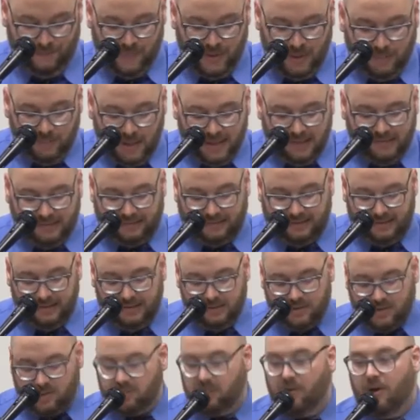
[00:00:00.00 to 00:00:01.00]
It may
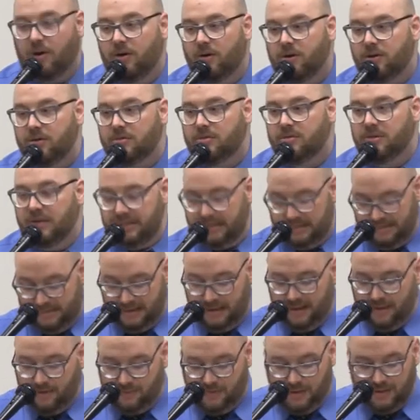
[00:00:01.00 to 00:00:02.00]
sing sorrow as
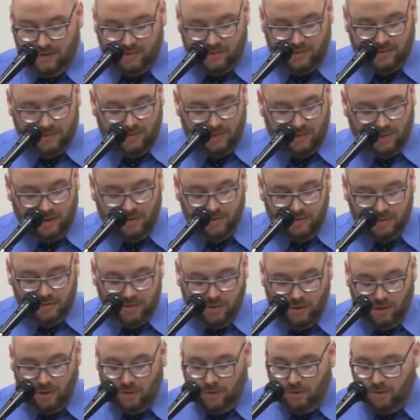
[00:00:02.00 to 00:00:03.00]
salvation's
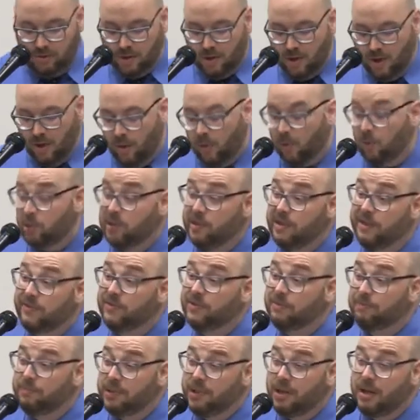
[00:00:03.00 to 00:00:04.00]
undertow, or
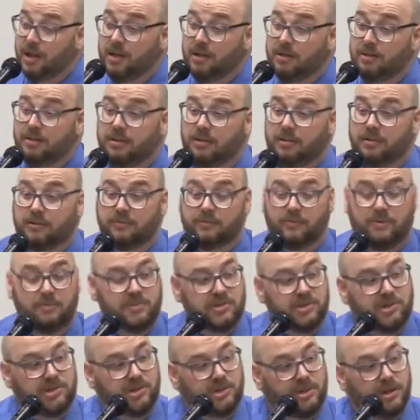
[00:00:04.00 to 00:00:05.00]
lift blood from
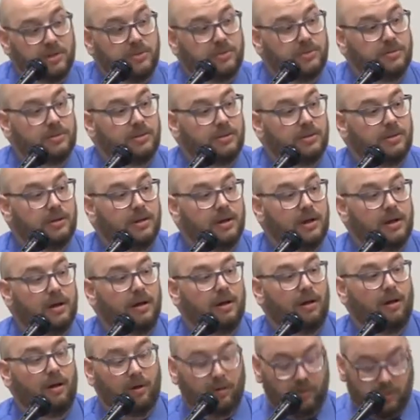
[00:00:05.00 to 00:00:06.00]
a stone
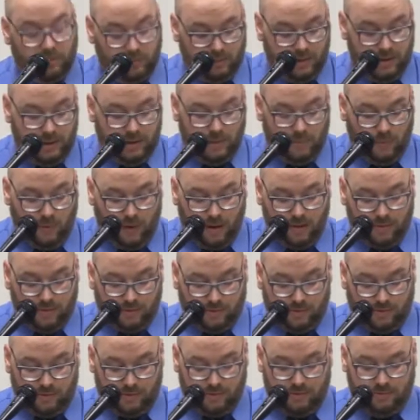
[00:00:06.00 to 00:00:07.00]
already
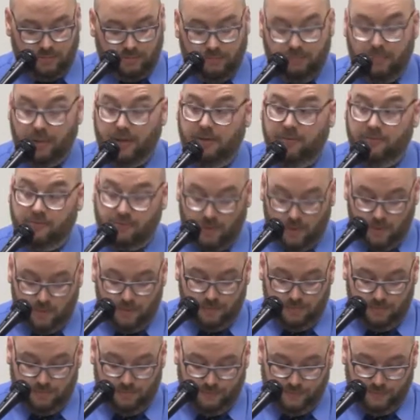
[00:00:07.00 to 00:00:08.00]
washed by
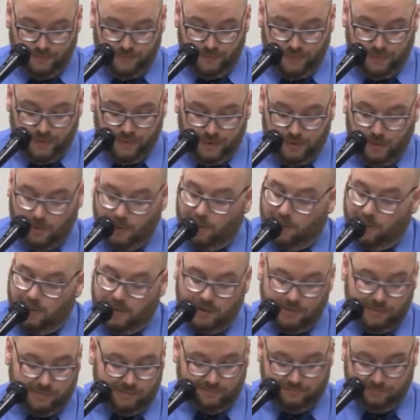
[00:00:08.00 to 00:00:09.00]
foam.
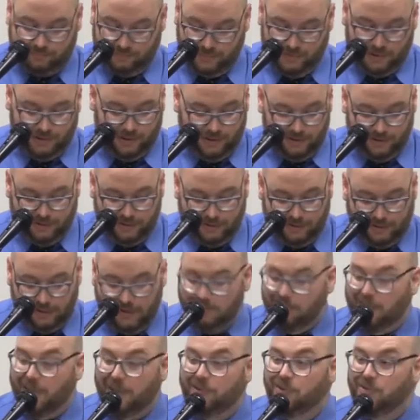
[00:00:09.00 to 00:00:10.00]
Or
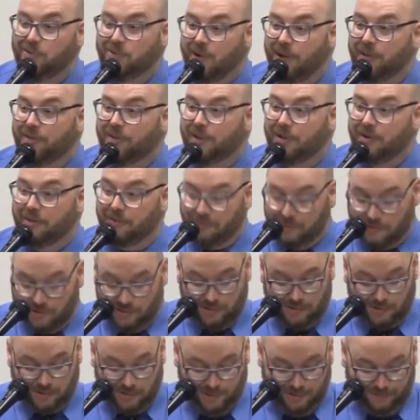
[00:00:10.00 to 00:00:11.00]
it may do nothing of the
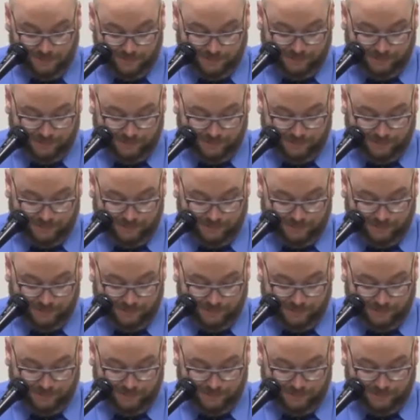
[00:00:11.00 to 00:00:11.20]
sort.